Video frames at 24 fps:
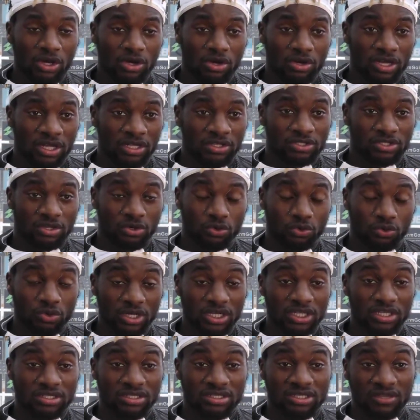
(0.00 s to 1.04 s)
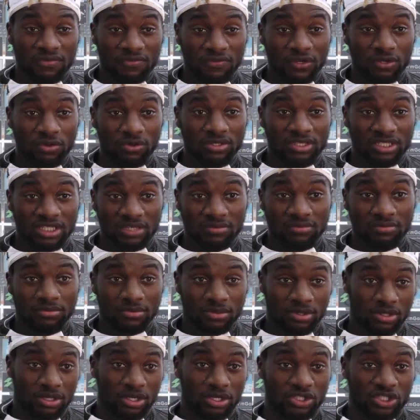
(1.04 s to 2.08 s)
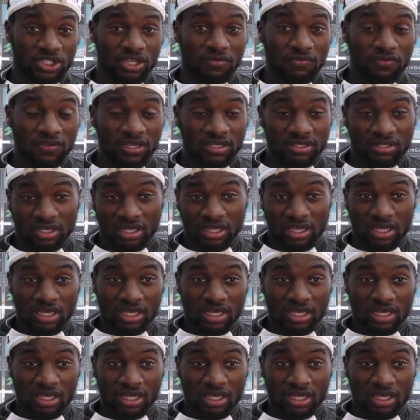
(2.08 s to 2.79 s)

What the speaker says: against a really difficult team, Sheffield.